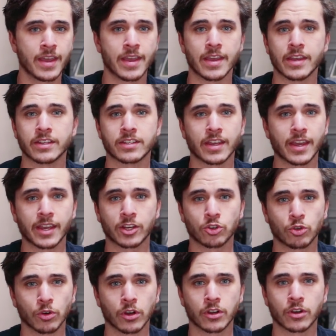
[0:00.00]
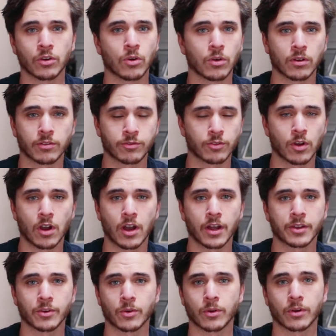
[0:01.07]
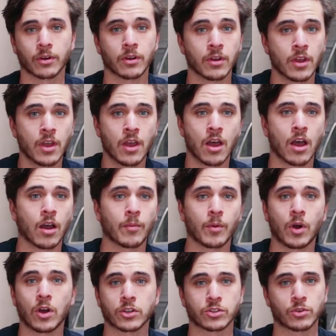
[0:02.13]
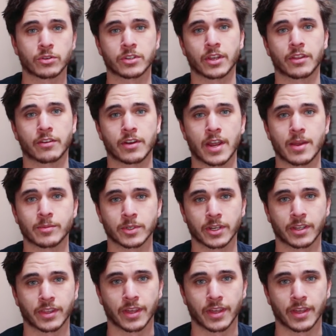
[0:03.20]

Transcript: is a crook or a fraud or all sorts of other names like